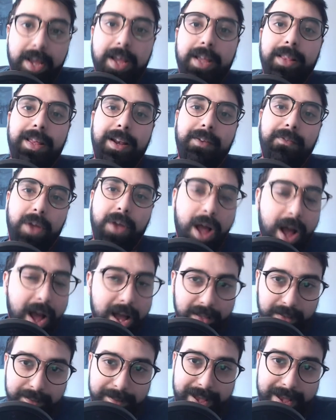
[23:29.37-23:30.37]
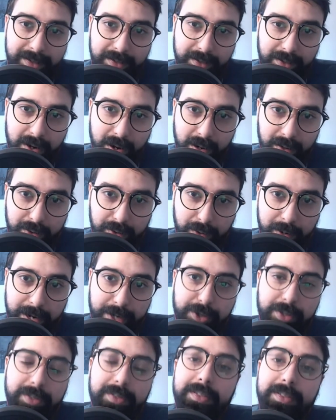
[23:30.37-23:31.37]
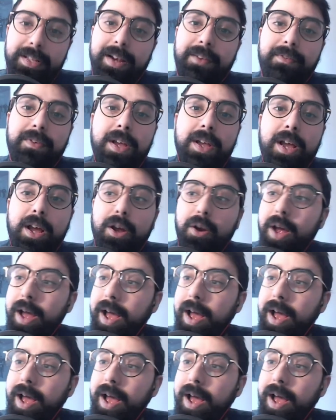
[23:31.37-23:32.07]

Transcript: that have caused mass incarcerations, that have uh,